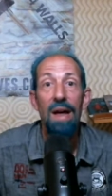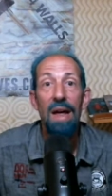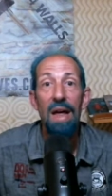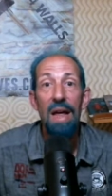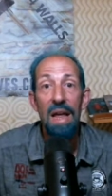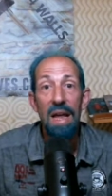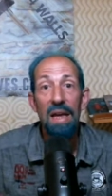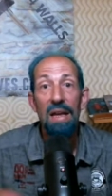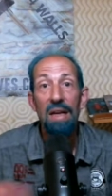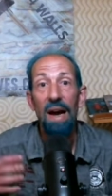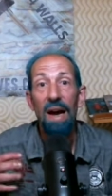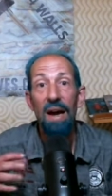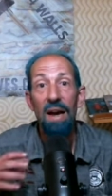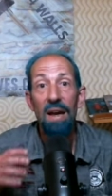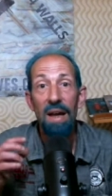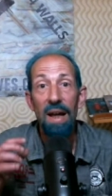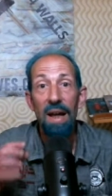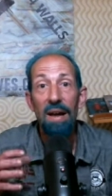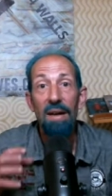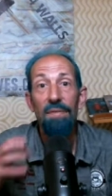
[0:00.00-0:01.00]
and I
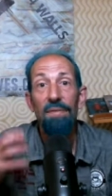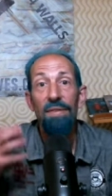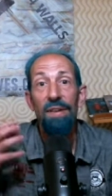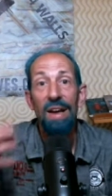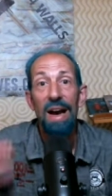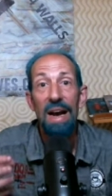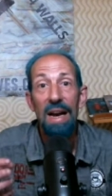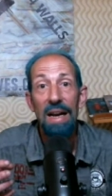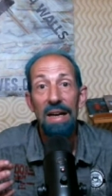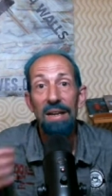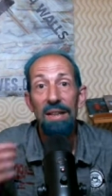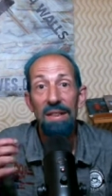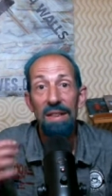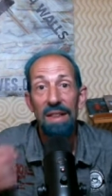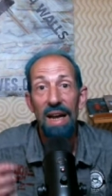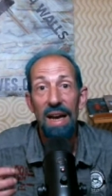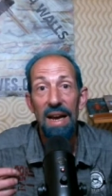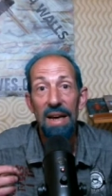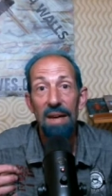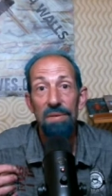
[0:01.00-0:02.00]
have guided
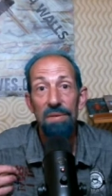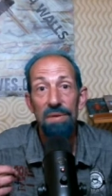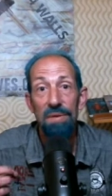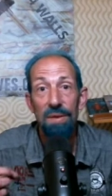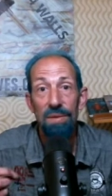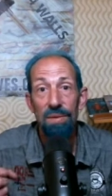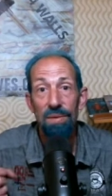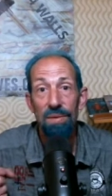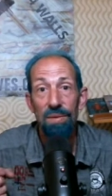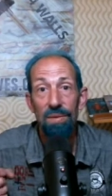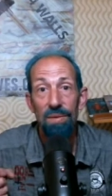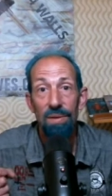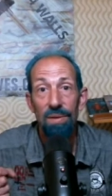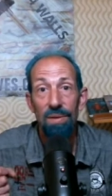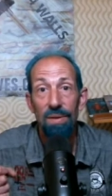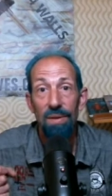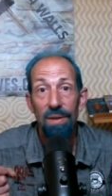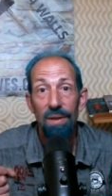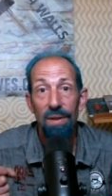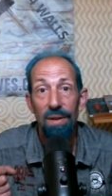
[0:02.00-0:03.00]
thousands
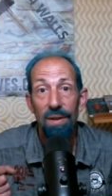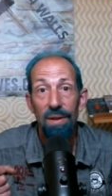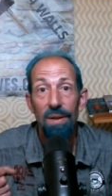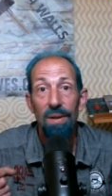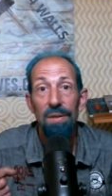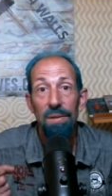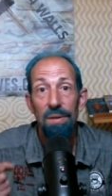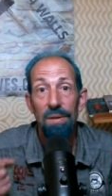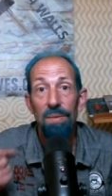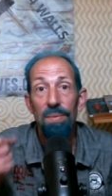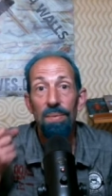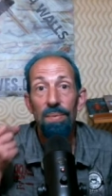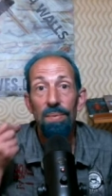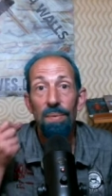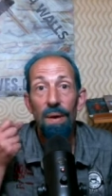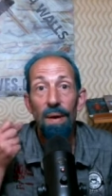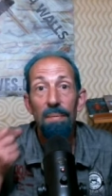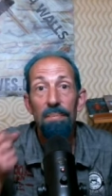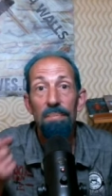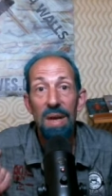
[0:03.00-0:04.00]
to
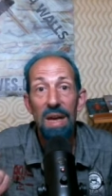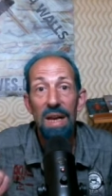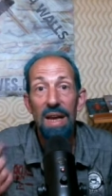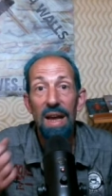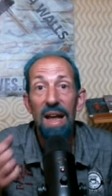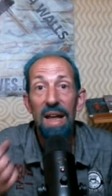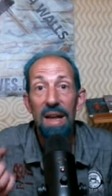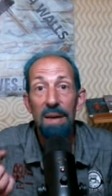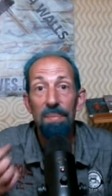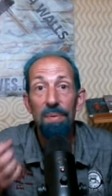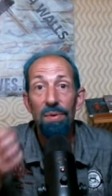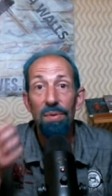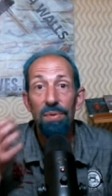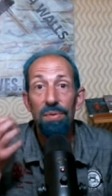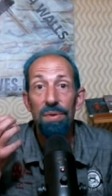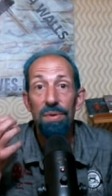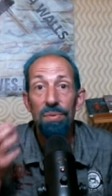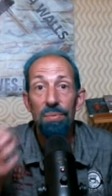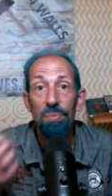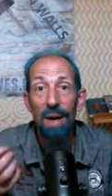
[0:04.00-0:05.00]
be able
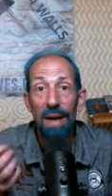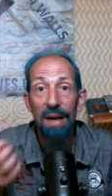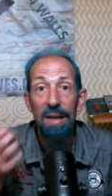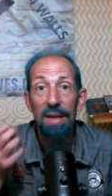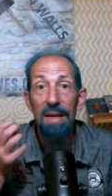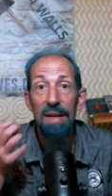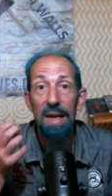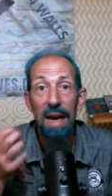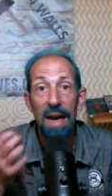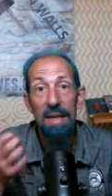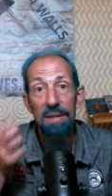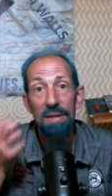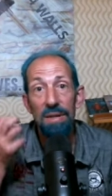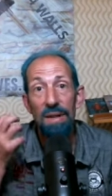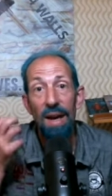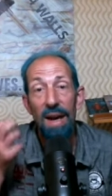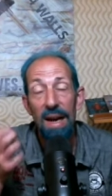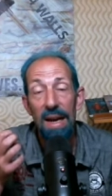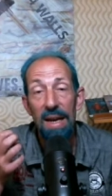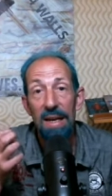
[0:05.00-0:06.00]
to recognize
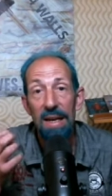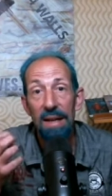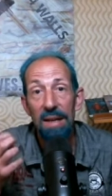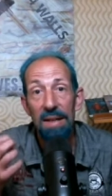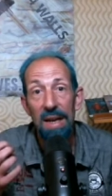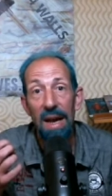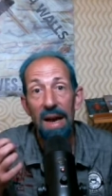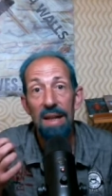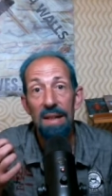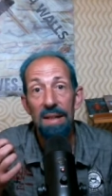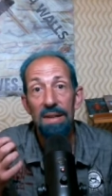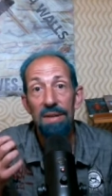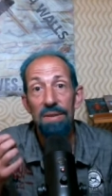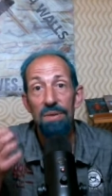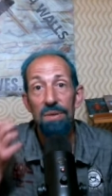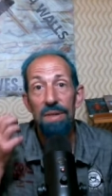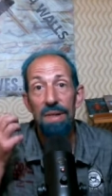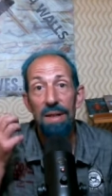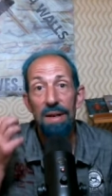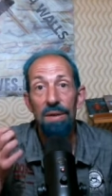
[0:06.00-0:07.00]
and
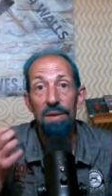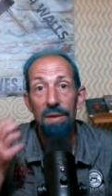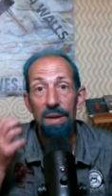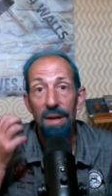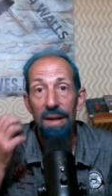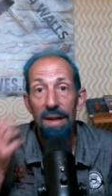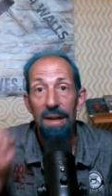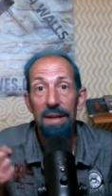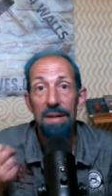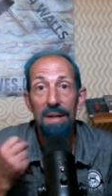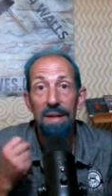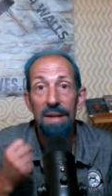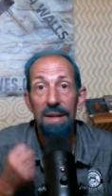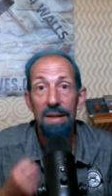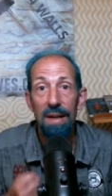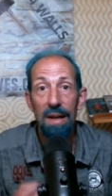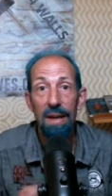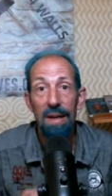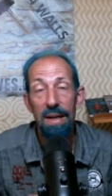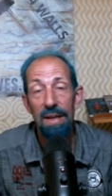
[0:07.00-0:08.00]
acknowledge their healing
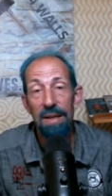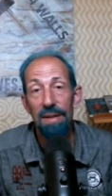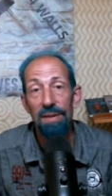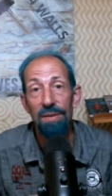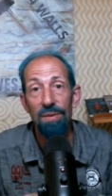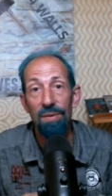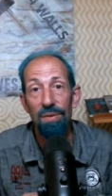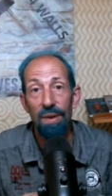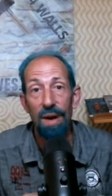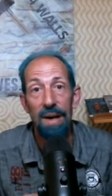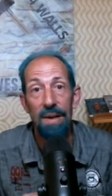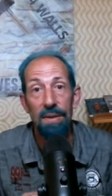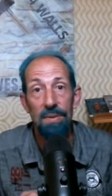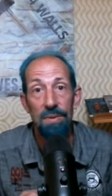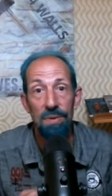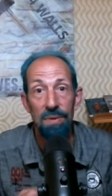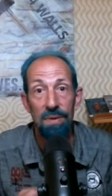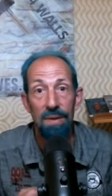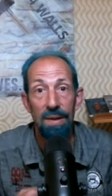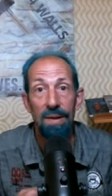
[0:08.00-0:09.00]
in
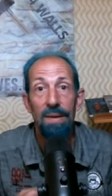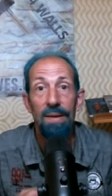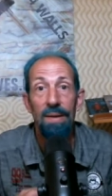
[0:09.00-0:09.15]
Christ.